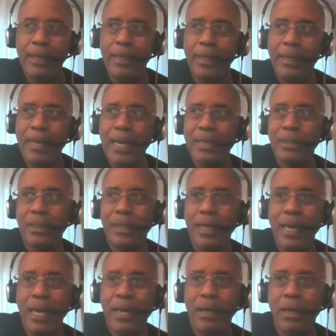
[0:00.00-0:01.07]
it actually
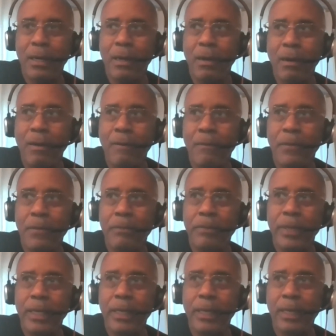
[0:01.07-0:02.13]
had a
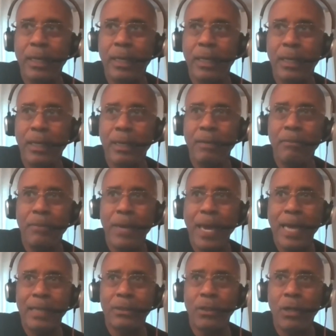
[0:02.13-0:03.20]
big
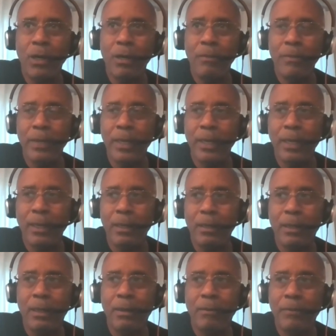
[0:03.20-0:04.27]
impact on me
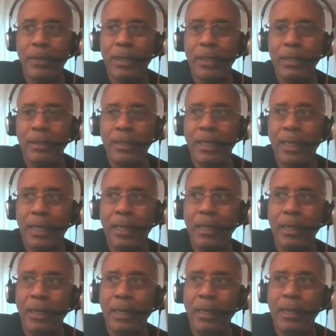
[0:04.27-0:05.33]
because I
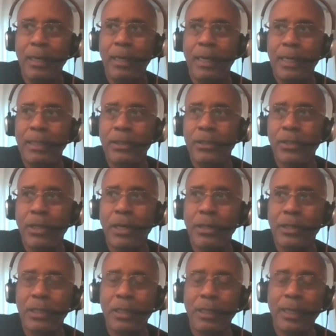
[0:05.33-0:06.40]
saw
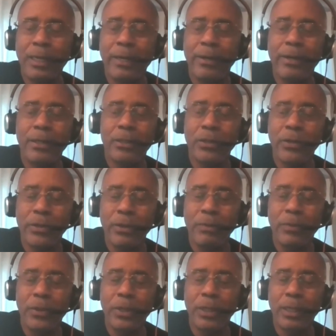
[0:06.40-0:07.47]
that the character in the
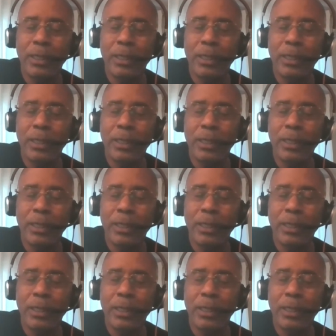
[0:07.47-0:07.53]
book